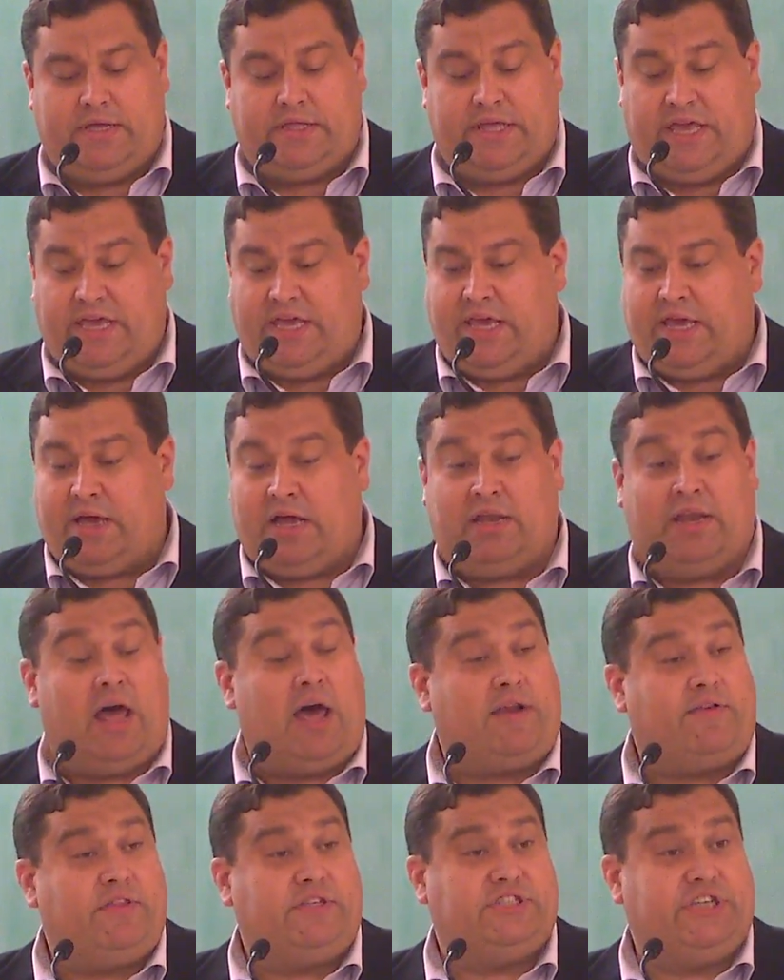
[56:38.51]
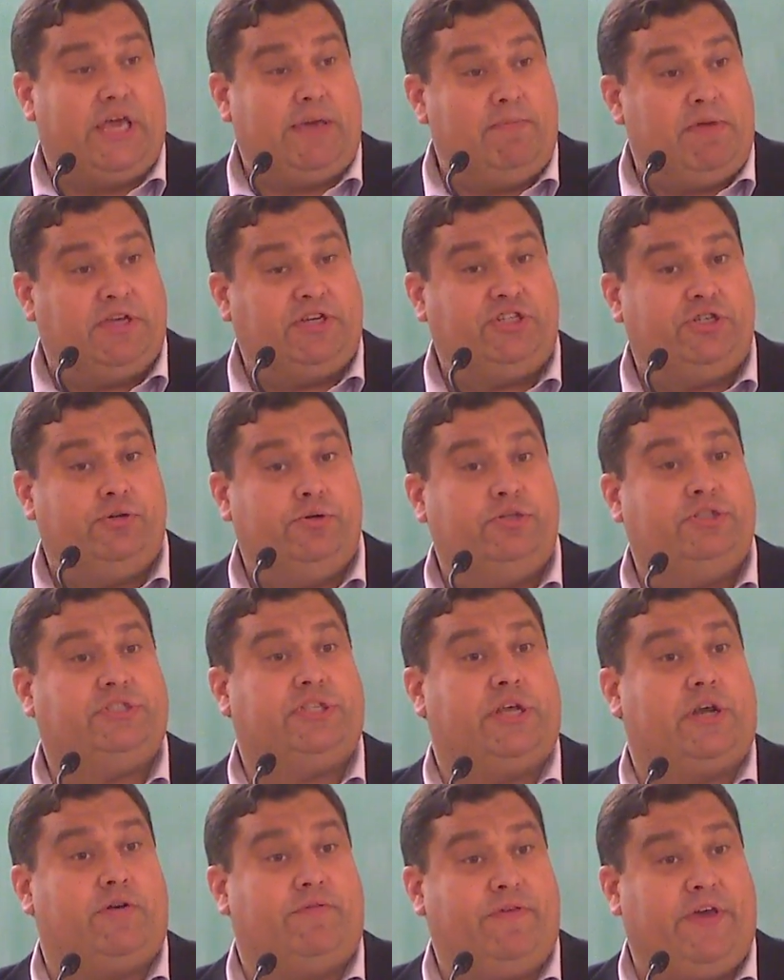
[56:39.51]
A lot of the same issues
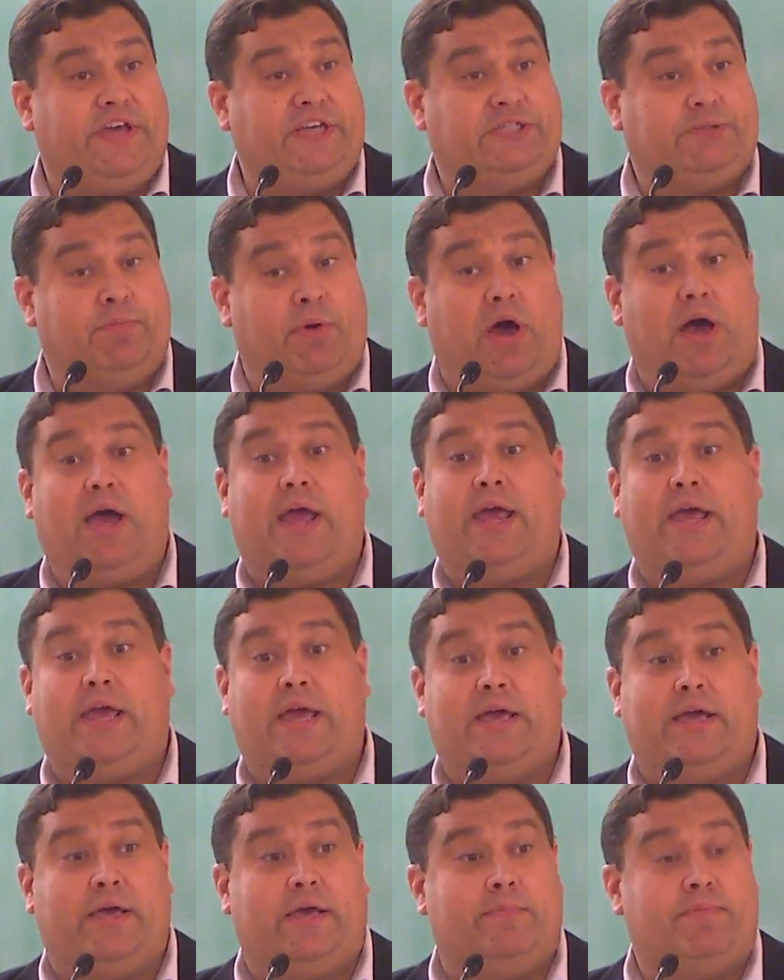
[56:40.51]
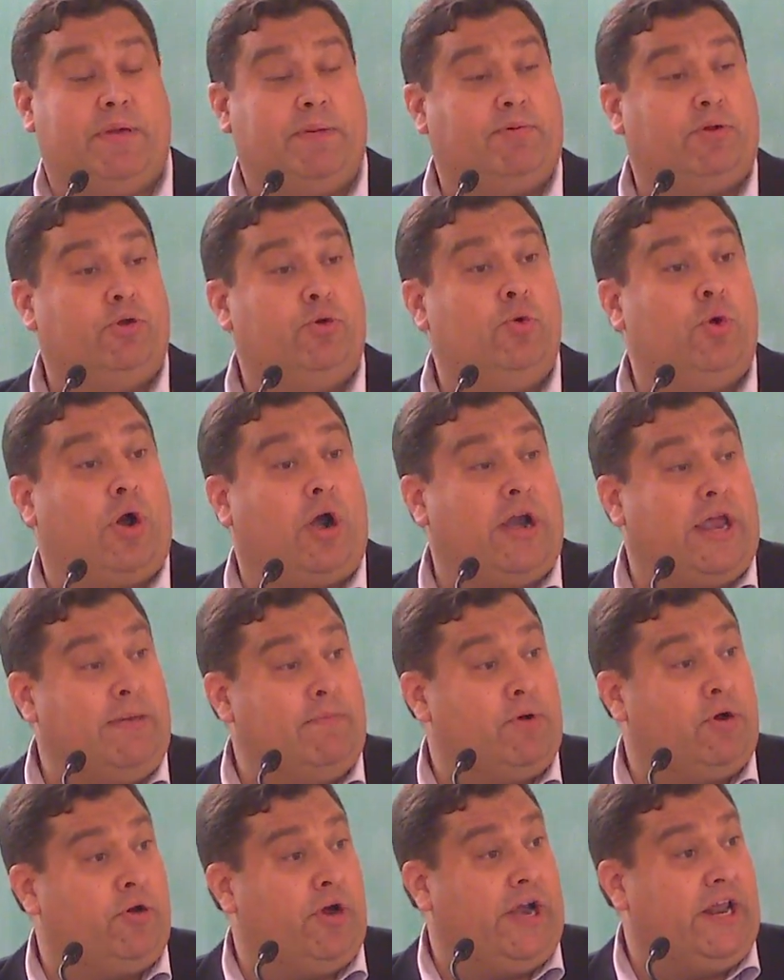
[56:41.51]
that are faced by people who are
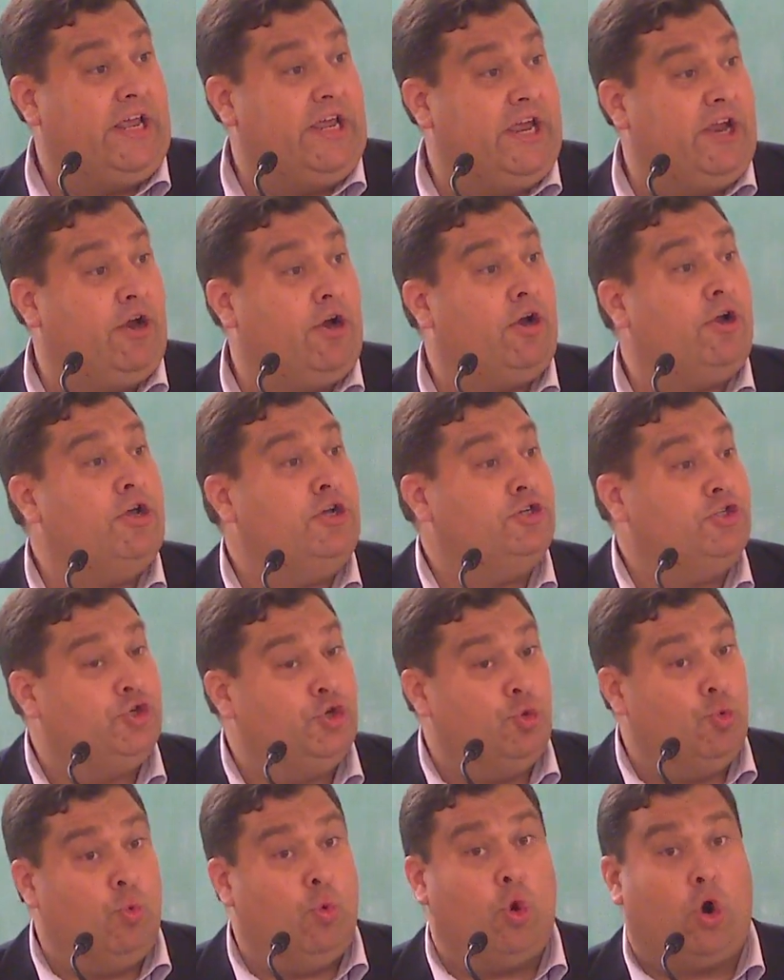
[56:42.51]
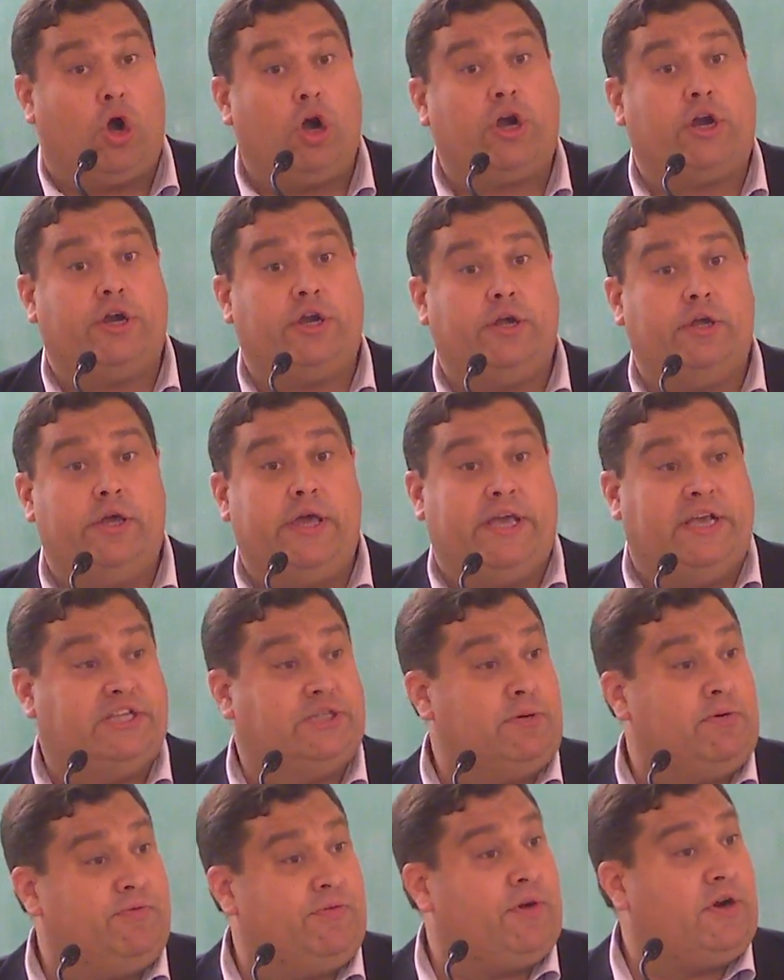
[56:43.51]
immigrating here to work in
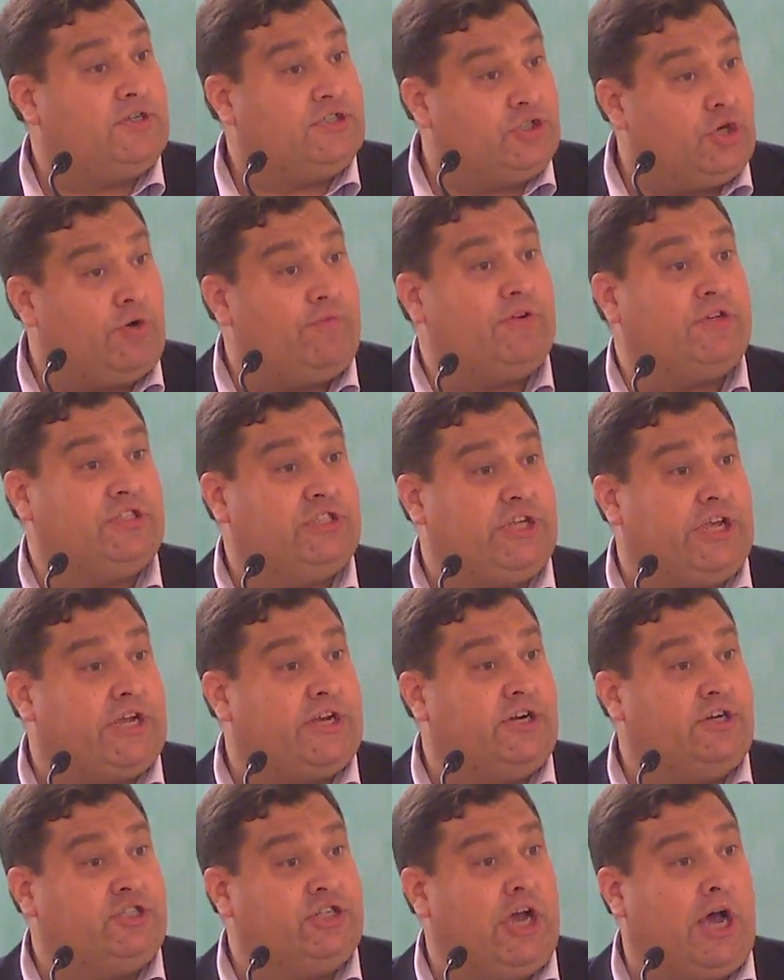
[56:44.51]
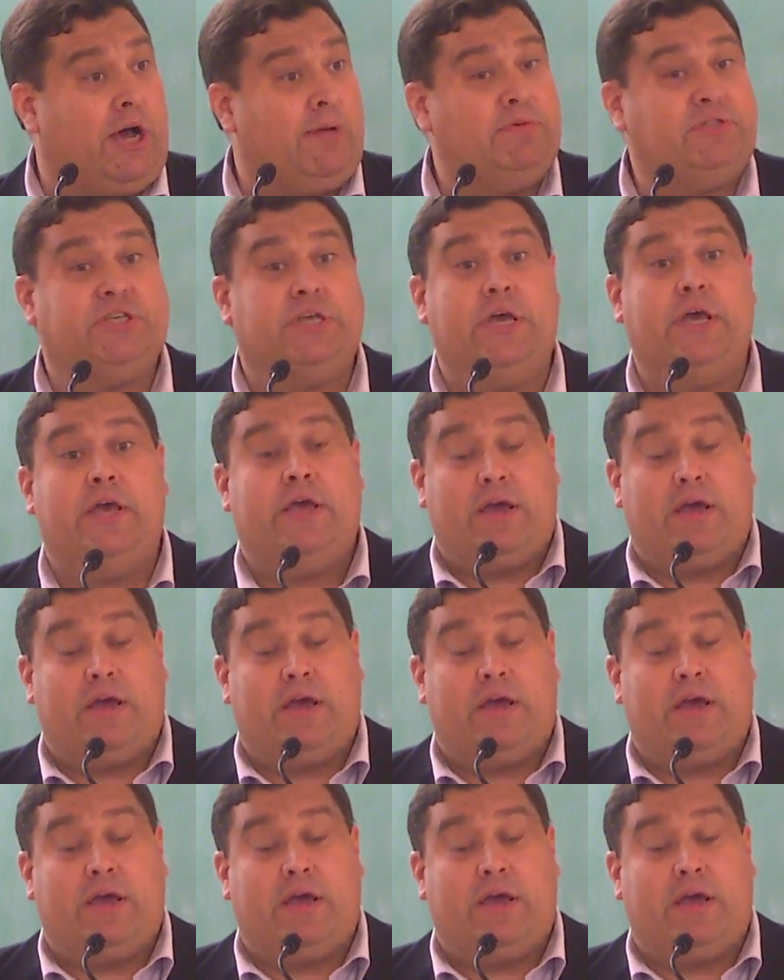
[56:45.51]
some of our service sector jobs